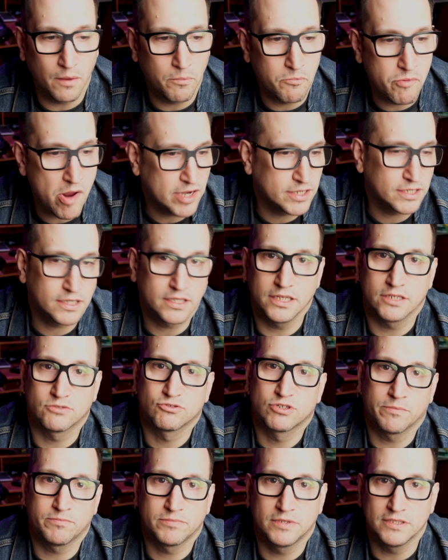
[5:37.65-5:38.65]
practically a
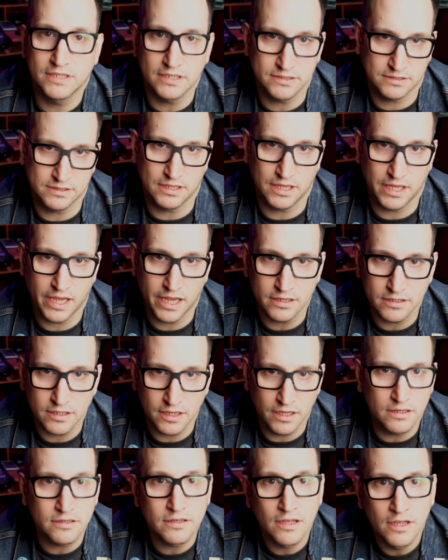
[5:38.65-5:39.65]
trip to Disneyland,
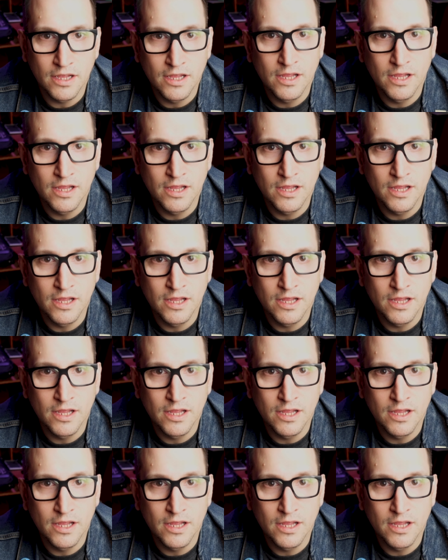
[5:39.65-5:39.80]
and